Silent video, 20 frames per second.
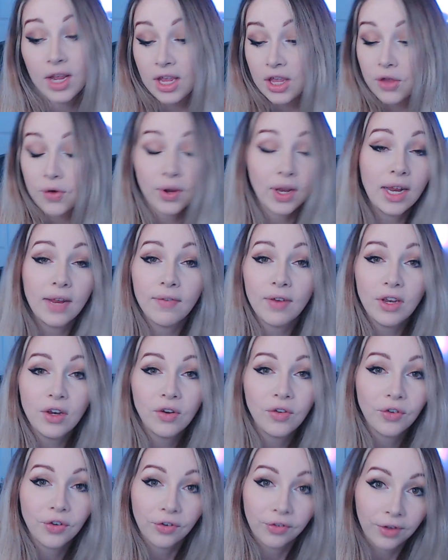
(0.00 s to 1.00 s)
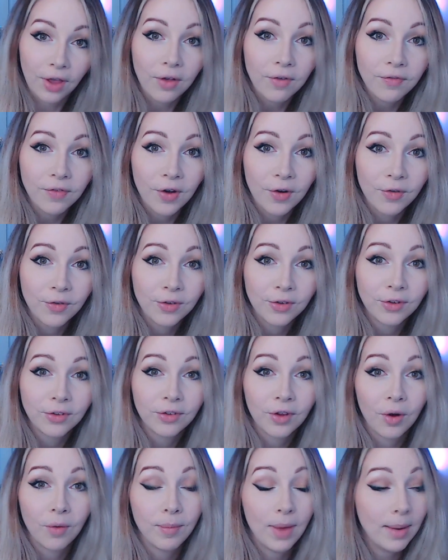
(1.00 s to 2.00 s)
You can even use your cell phone.
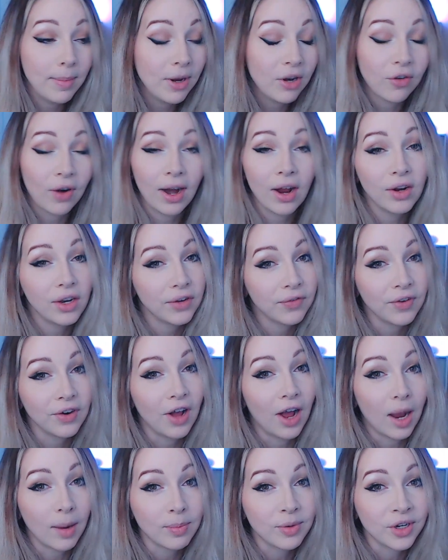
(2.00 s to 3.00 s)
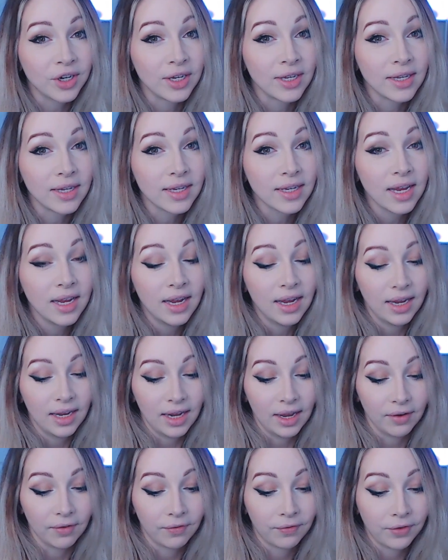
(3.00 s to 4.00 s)
So maybe try out different options
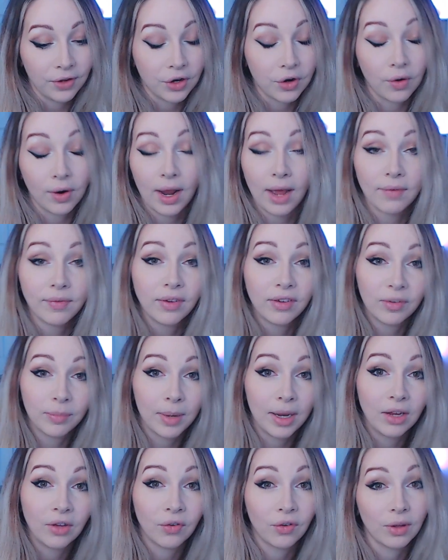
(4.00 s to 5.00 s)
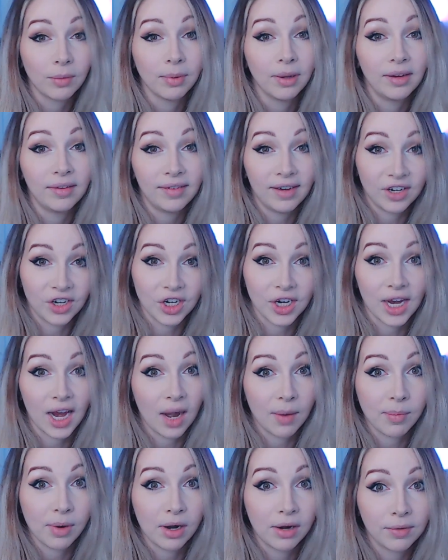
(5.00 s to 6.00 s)
if you don't have the space for the PlayStation
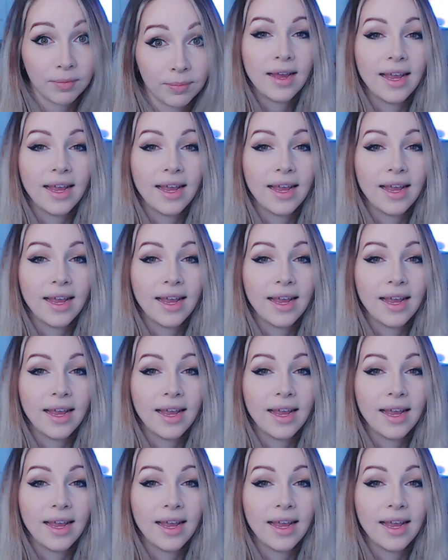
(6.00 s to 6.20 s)
camera.